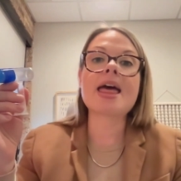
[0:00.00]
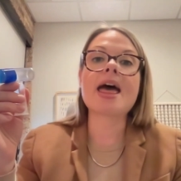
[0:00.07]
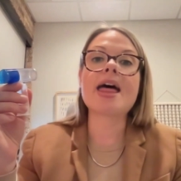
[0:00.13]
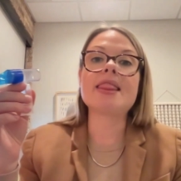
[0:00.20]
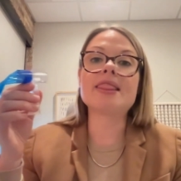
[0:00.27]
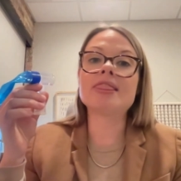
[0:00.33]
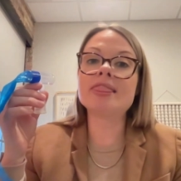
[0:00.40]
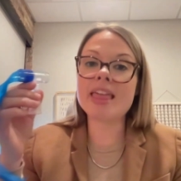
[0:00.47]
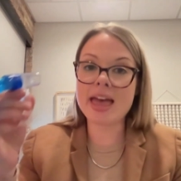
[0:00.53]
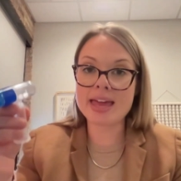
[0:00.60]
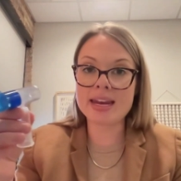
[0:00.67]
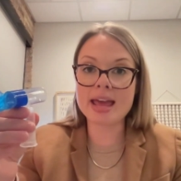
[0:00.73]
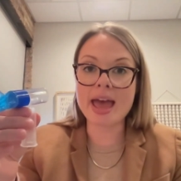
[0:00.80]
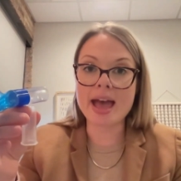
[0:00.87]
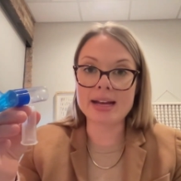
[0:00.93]
and
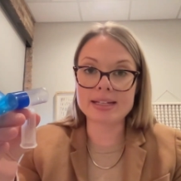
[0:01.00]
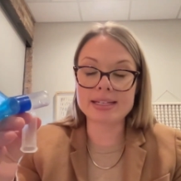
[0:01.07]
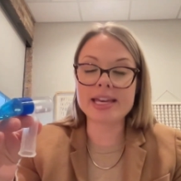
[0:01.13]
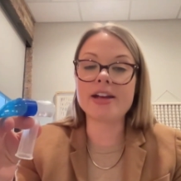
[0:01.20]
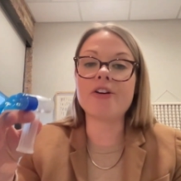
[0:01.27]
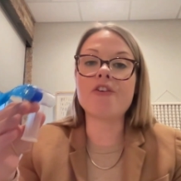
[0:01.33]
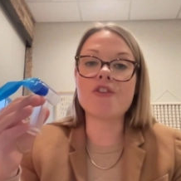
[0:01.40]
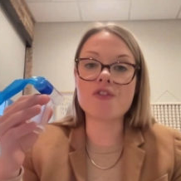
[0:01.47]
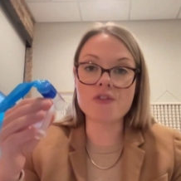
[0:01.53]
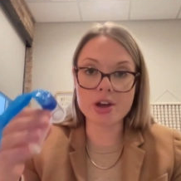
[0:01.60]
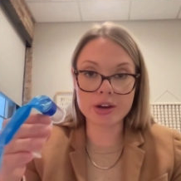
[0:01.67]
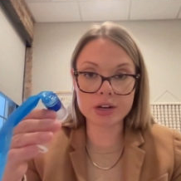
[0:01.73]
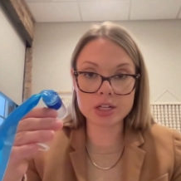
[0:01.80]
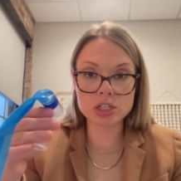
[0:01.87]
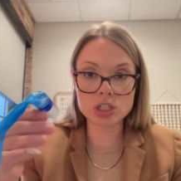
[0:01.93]
then exhale
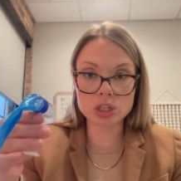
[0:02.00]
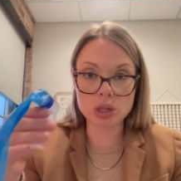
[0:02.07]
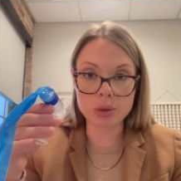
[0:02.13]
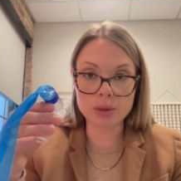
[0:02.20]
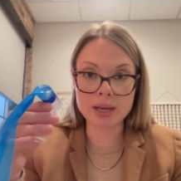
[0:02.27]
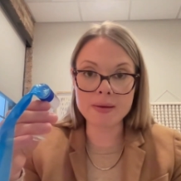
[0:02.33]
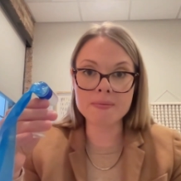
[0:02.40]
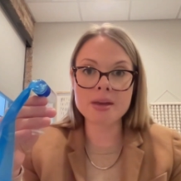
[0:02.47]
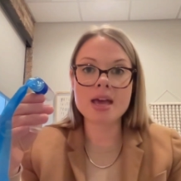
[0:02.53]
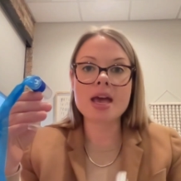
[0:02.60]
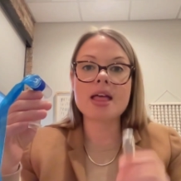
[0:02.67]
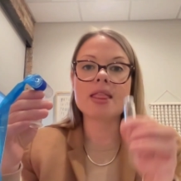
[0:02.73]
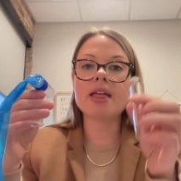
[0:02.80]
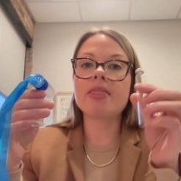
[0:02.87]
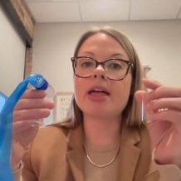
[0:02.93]
very slowly.
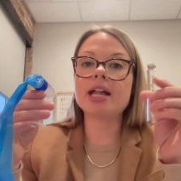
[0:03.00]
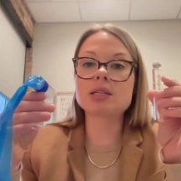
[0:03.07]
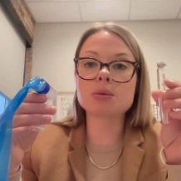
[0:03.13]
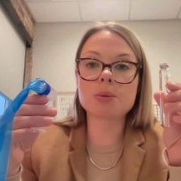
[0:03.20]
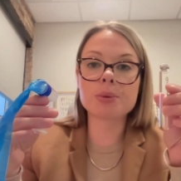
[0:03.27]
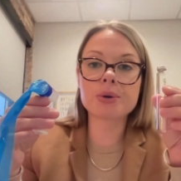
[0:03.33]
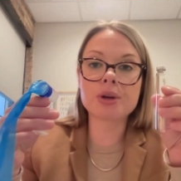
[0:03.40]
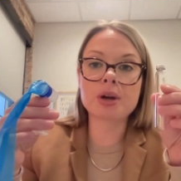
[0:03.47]
Then that's where we're